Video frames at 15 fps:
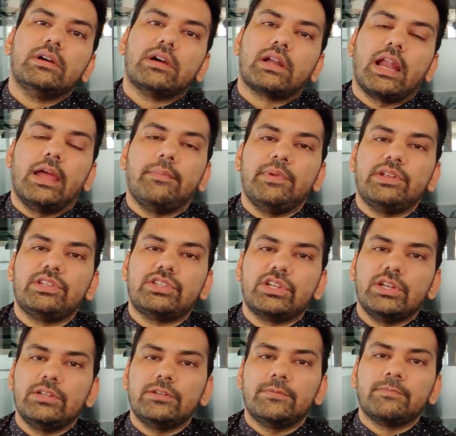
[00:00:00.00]
climate
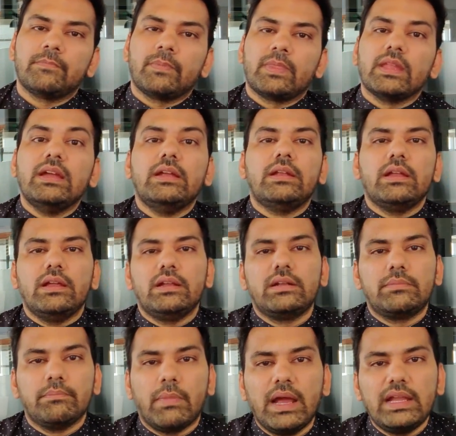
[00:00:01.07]
change,
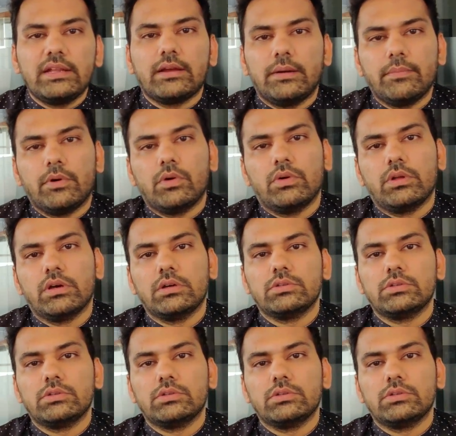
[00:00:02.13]
it might come out.